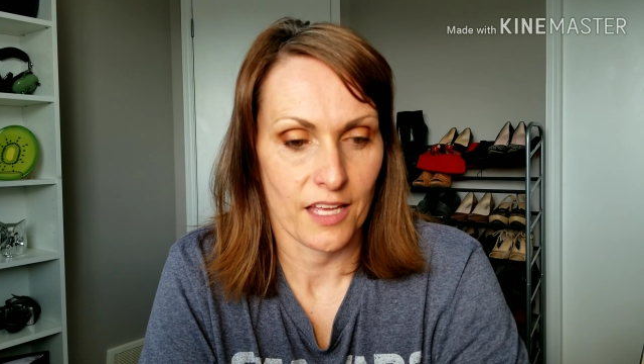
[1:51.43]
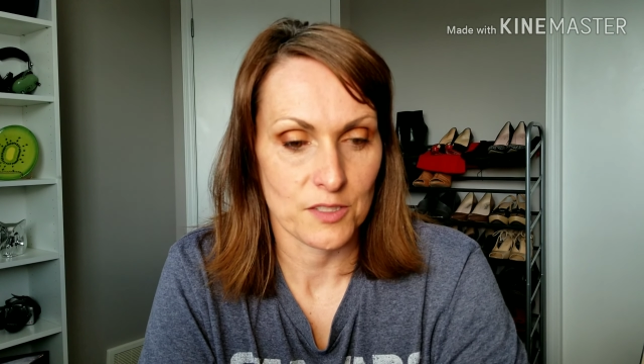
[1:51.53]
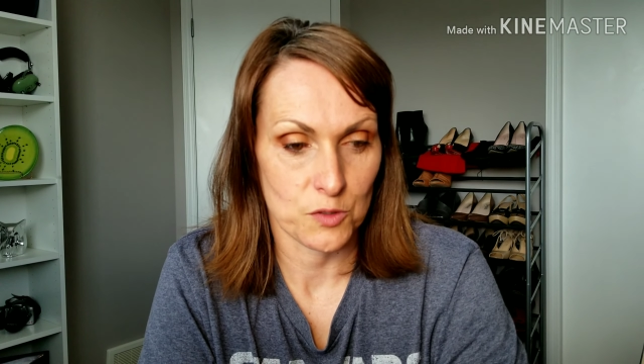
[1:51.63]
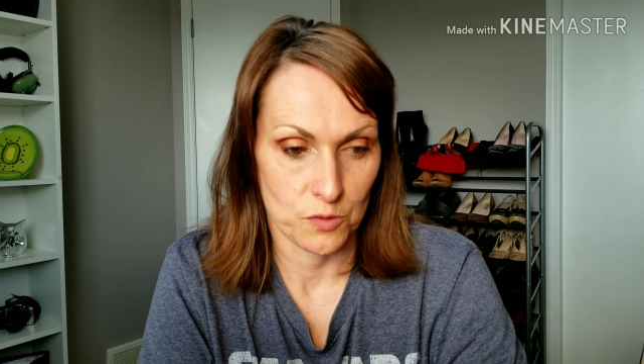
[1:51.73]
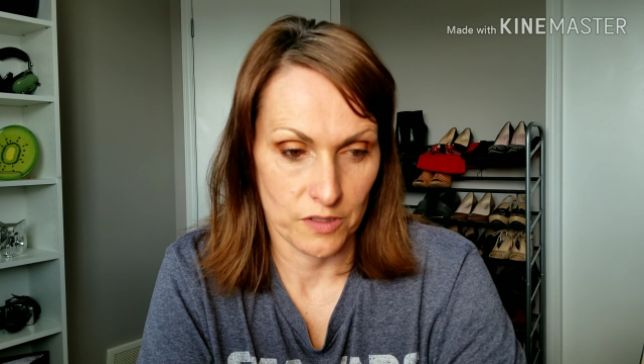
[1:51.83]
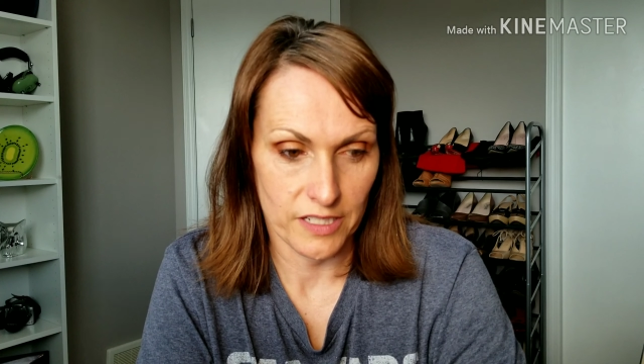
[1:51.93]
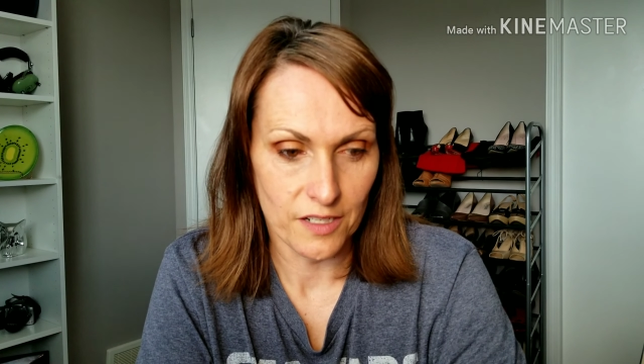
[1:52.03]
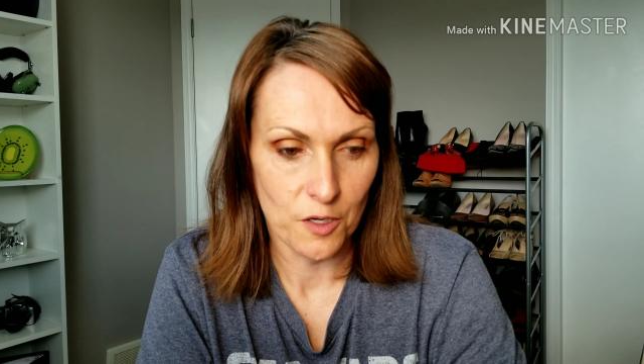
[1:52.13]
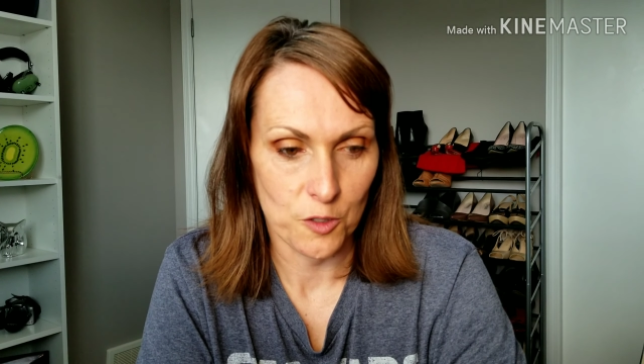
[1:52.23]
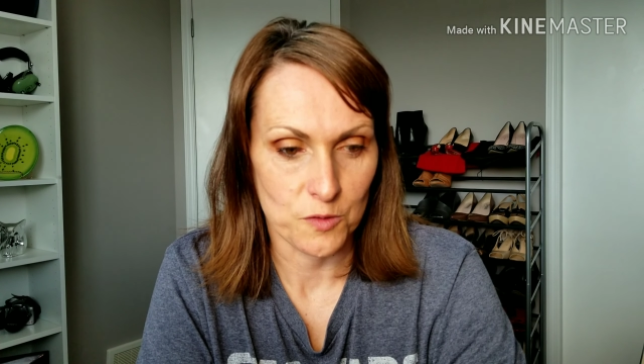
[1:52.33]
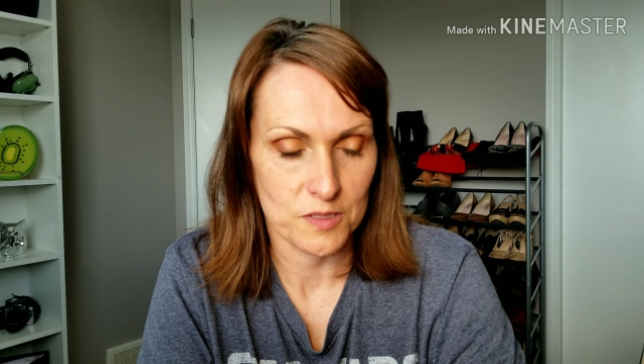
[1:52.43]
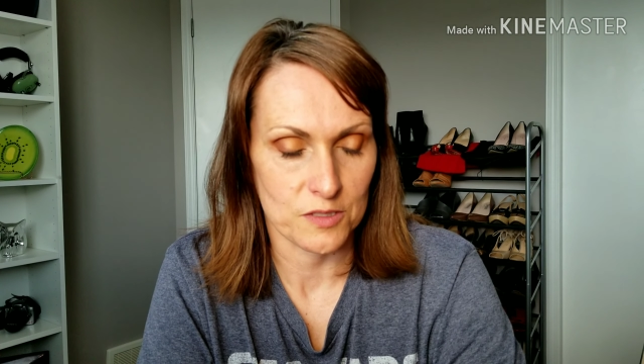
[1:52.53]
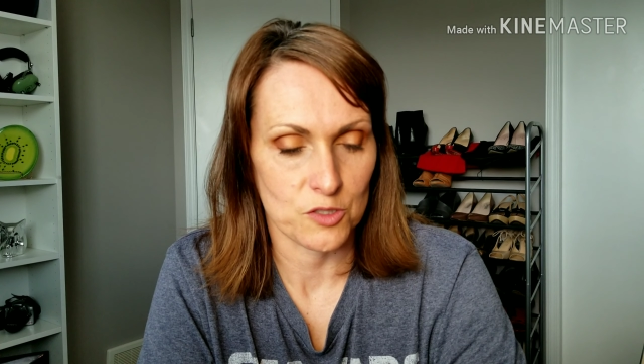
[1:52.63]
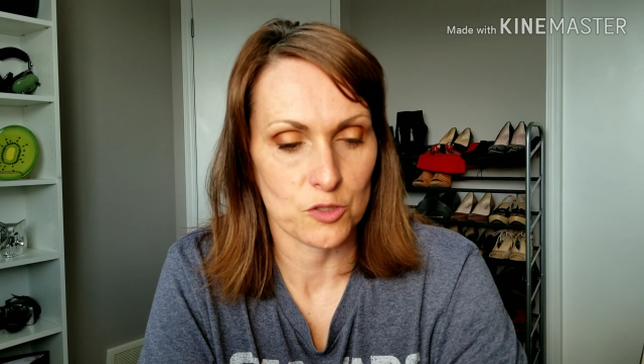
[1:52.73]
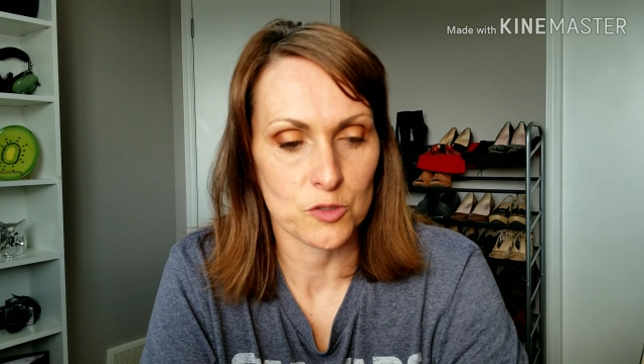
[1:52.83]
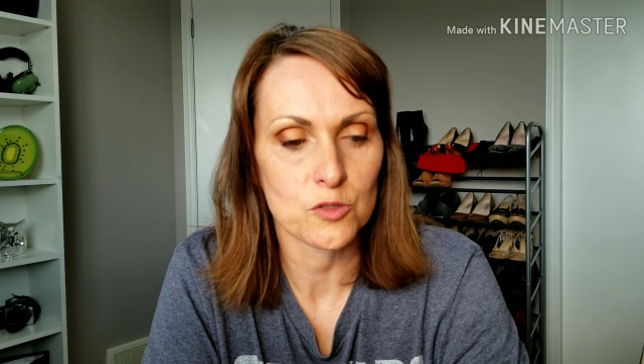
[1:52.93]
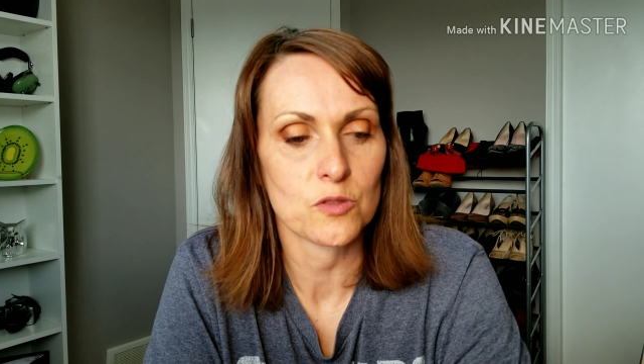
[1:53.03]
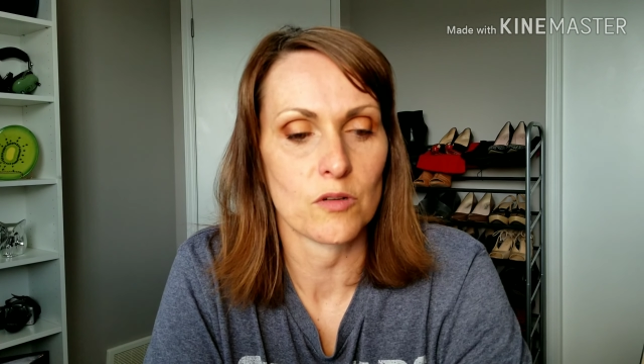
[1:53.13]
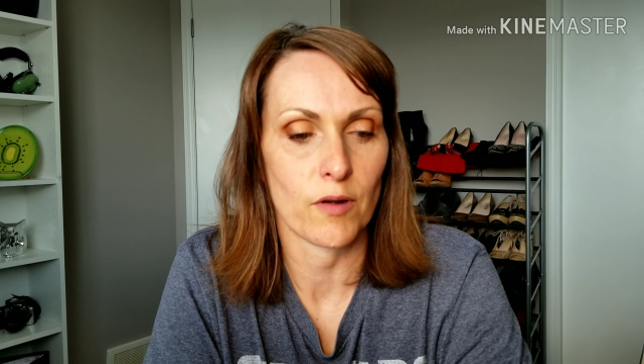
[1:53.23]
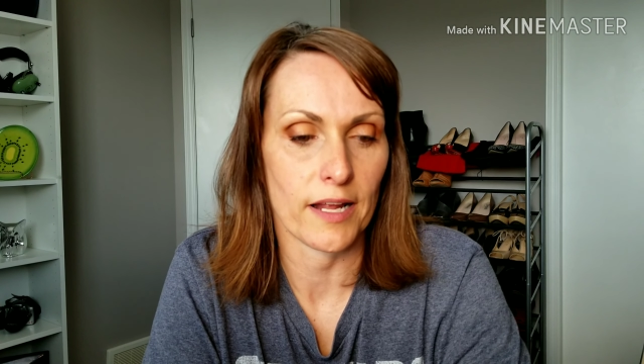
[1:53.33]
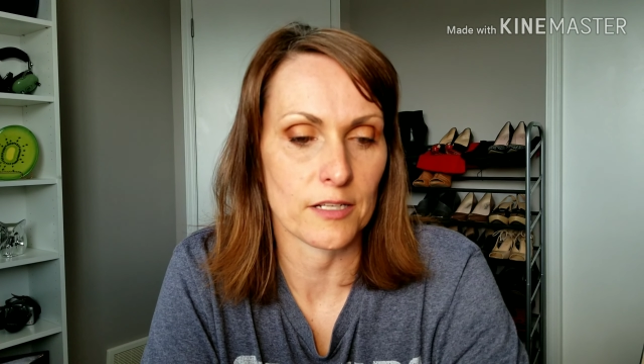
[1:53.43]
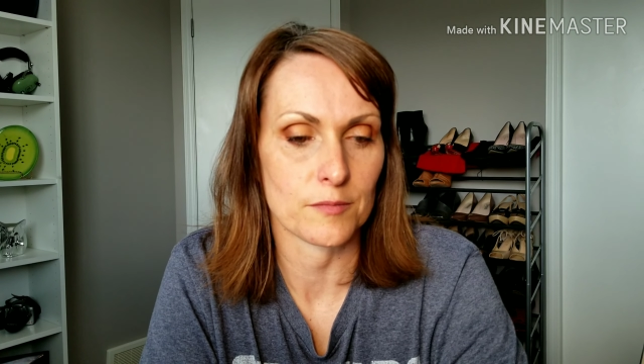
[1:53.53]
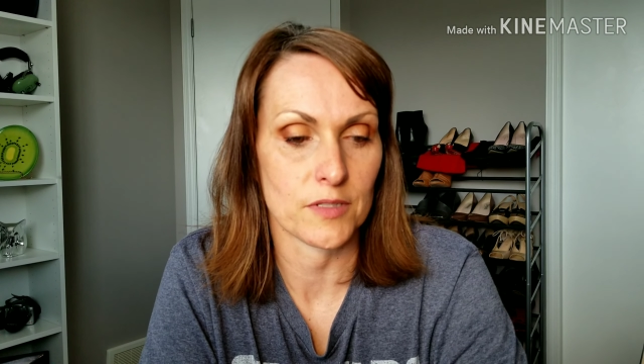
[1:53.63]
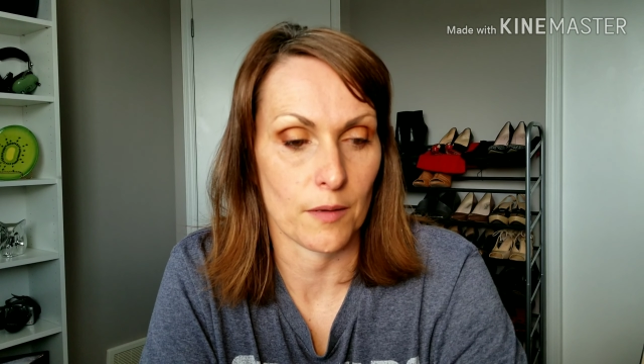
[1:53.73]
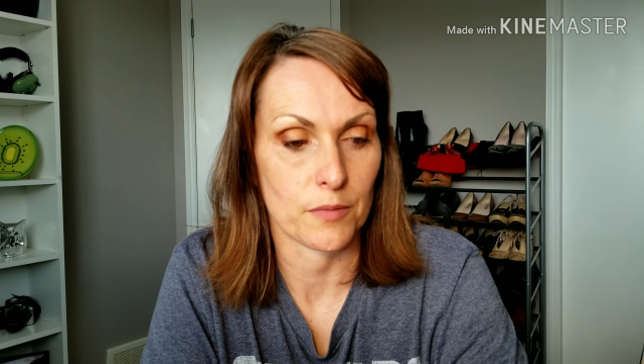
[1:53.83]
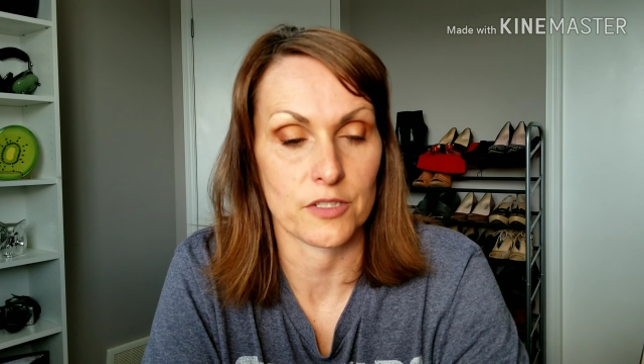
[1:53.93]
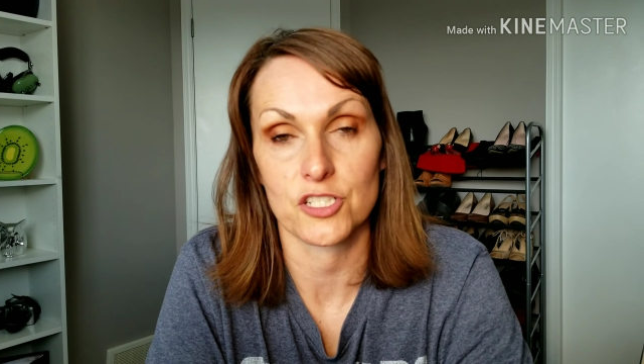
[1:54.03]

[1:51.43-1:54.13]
The school there hosts a true random number